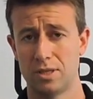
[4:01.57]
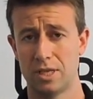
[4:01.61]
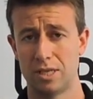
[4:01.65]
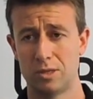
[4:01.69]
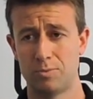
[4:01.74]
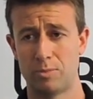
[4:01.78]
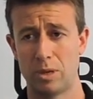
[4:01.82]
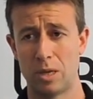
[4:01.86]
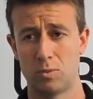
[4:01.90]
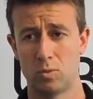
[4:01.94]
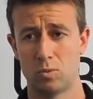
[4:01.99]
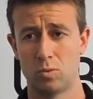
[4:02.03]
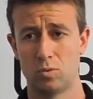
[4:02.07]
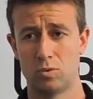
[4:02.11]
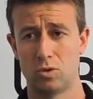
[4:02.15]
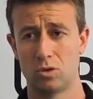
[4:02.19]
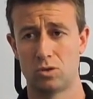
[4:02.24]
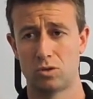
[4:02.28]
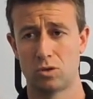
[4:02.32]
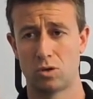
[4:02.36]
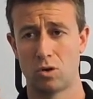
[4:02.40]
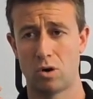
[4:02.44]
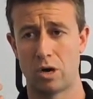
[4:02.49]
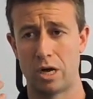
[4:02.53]
These people will
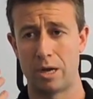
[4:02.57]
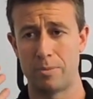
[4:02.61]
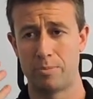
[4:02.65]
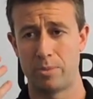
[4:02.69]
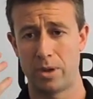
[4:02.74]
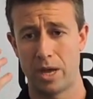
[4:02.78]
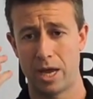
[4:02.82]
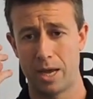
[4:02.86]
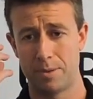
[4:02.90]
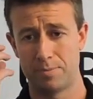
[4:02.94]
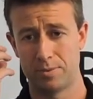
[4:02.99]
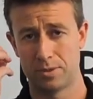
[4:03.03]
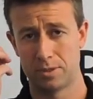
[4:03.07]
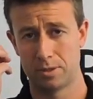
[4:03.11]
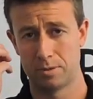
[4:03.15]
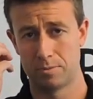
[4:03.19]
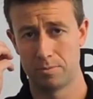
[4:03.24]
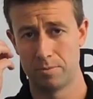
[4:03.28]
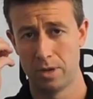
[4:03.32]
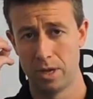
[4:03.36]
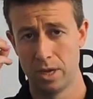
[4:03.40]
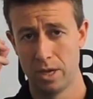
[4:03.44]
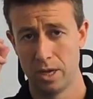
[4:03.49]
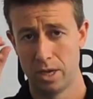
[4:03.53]
describe perhaps
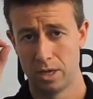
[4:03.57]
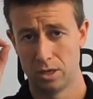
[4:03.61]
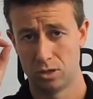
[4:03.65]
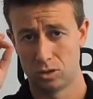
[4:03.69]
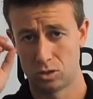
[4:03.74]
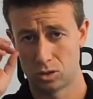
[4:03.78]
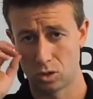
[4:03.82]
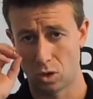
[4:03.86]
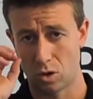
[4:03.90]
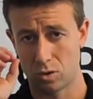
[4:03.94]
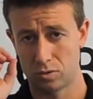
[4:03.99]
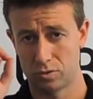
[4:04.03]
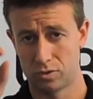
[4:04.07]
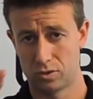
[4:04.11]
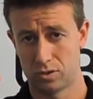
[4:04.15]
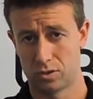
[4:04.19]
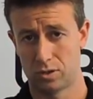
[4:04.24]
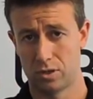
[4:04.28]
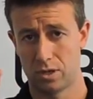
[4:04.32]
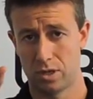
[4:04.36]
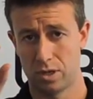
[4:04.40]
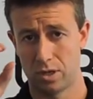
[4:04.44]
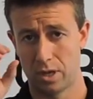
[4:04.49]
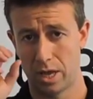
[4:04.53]
some
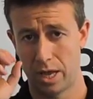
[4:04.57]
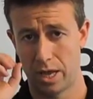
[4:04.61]
dots